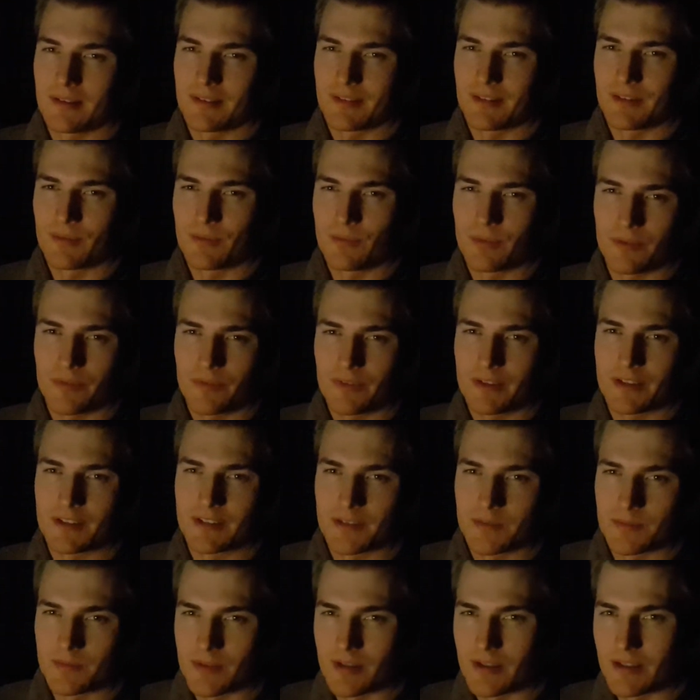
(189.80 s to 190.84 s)
To roughly
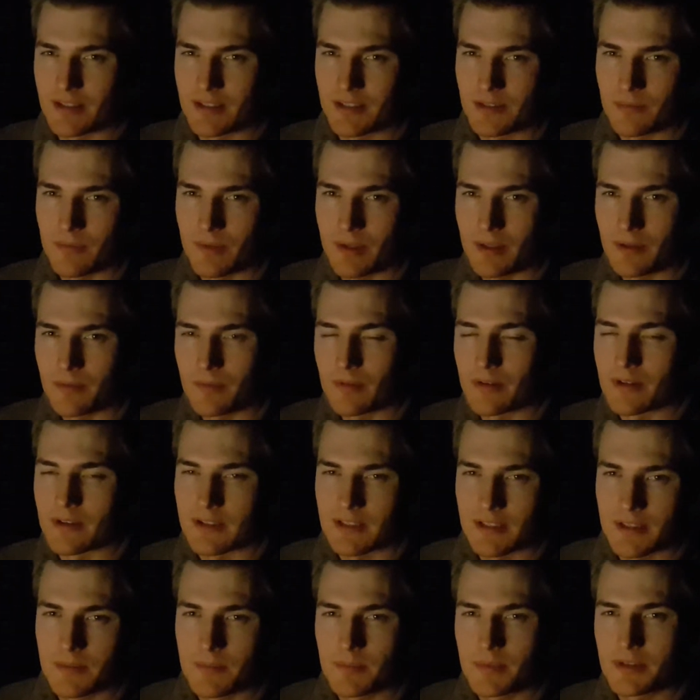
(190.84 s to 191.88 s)
summarise the way it
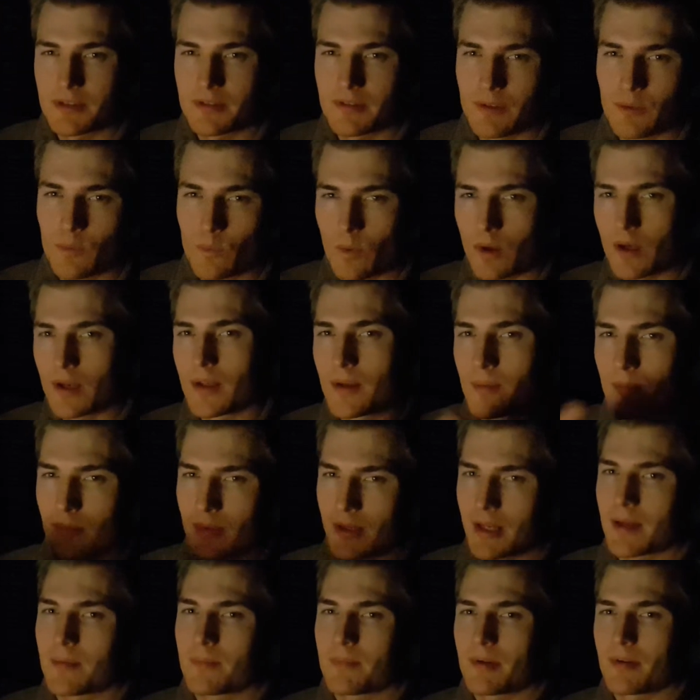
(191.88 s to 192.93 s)
works, in between white and
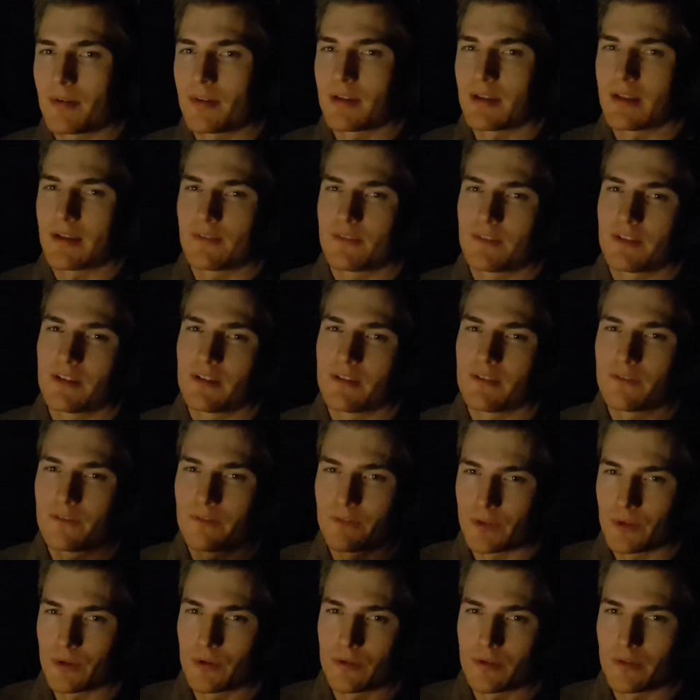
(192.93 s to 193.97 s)
black belt you have to do
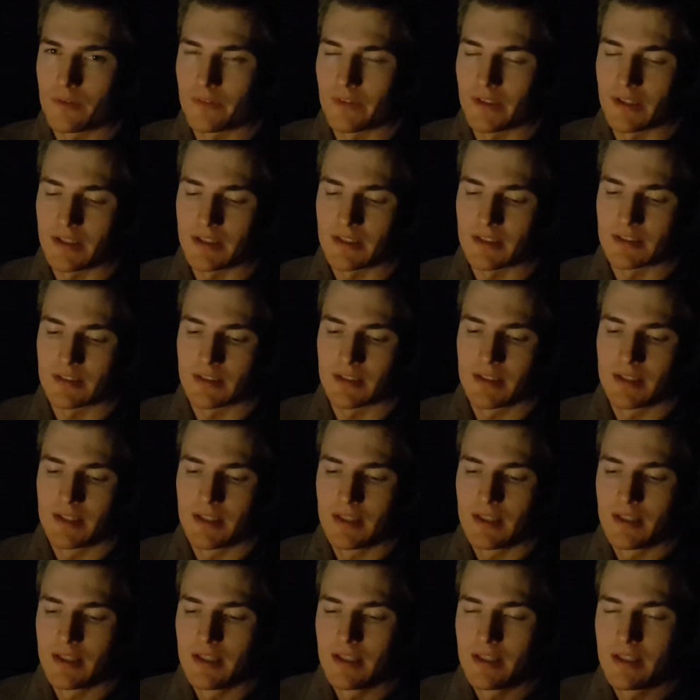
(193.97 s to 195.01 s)
4 of these
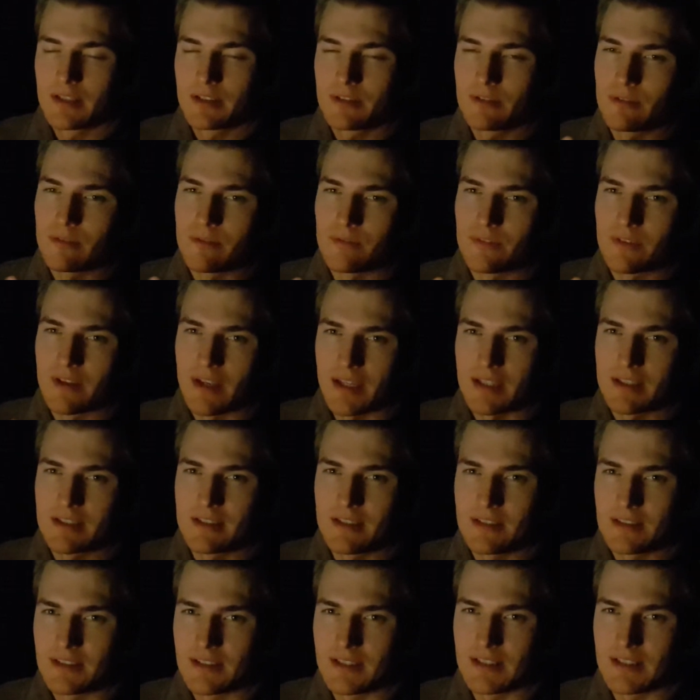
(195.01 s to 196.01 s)
sort of katas.